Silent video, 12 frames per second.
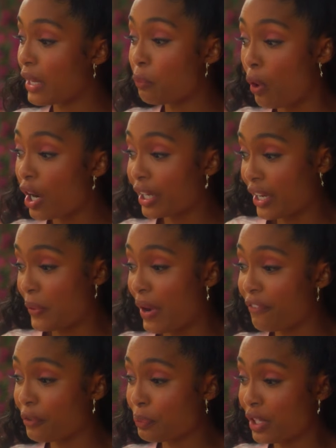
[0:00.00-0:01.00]
and walking
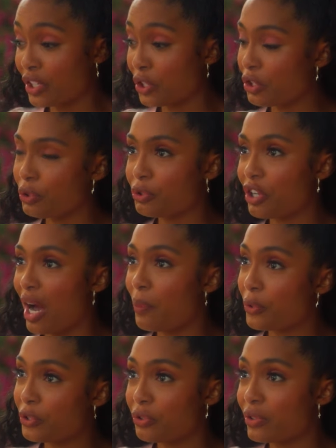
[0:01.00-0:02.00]
away from such a huge
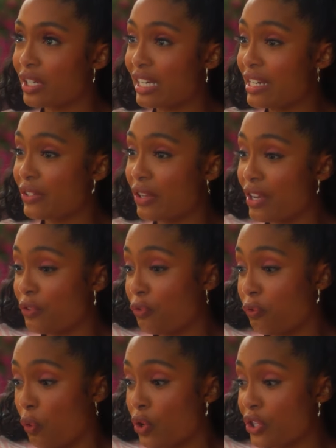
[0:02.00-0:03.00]
opportunity is, is
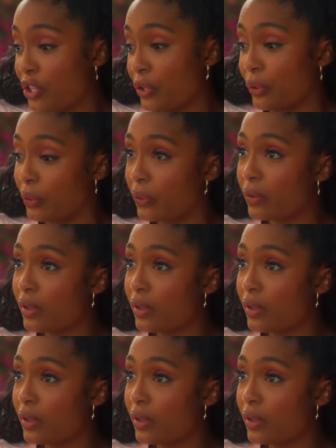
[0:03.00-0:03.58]
for you,